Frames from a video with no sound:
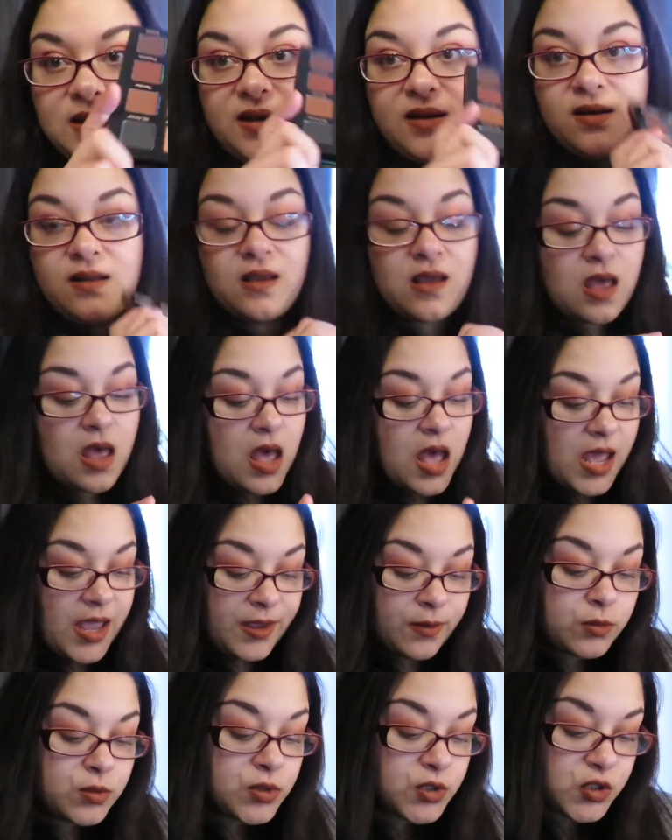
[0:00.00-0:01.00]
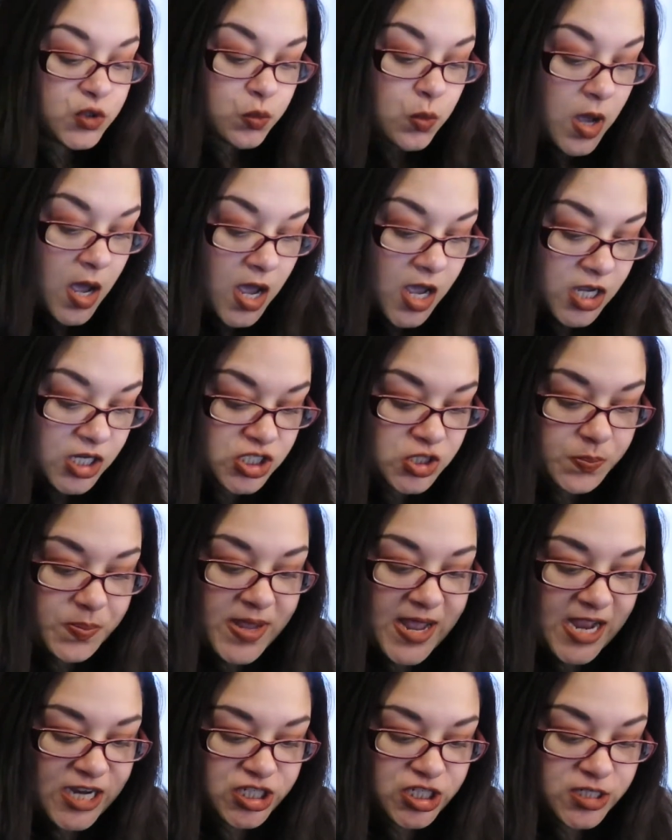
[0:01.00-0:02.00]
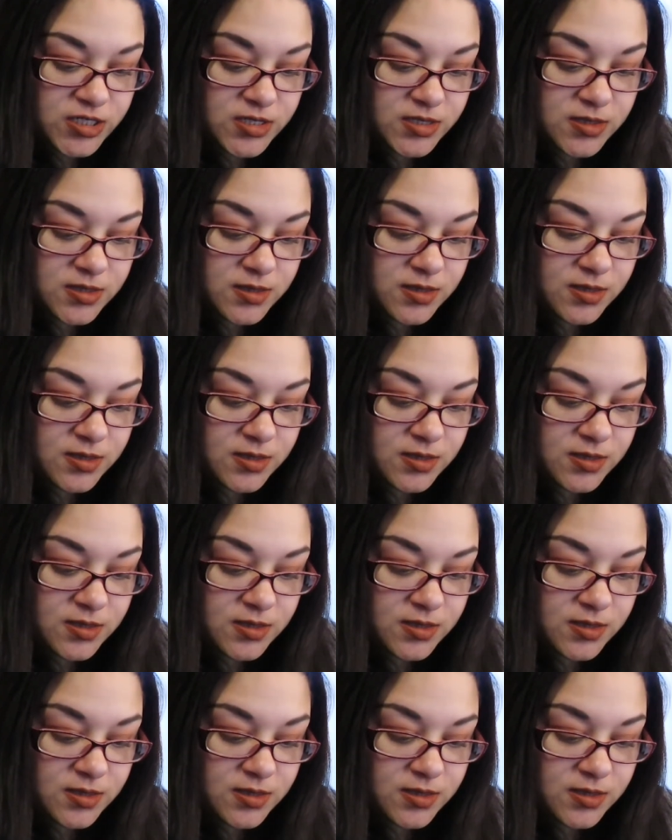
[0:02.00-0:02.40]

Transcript: that? I will swatch Passion.